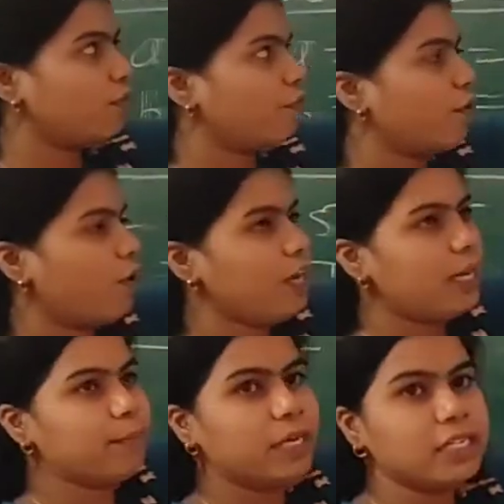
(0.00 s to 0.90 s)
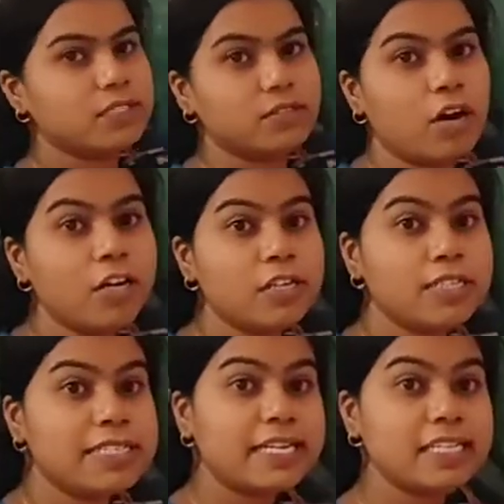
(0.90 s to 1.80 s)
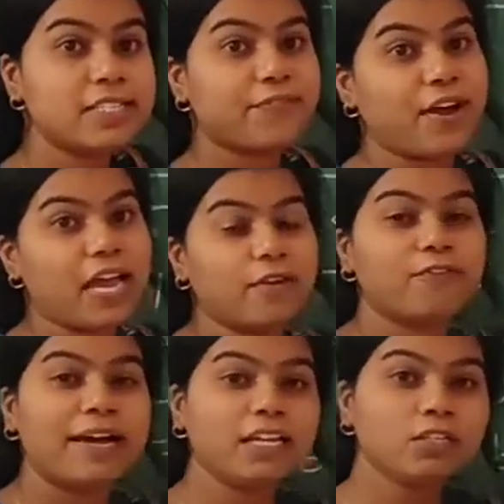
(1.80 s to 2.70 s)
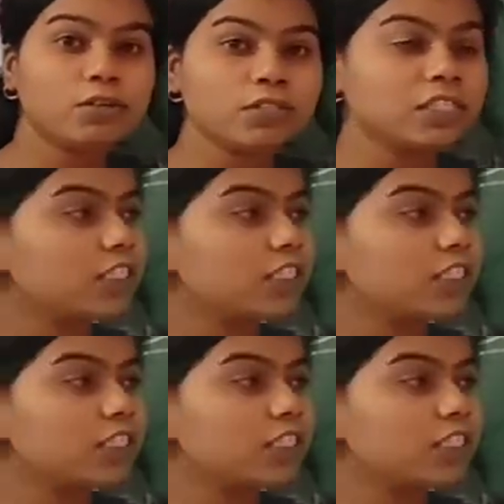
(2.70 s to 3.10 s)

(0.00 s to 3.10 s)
of whole number is not satisfied. Why not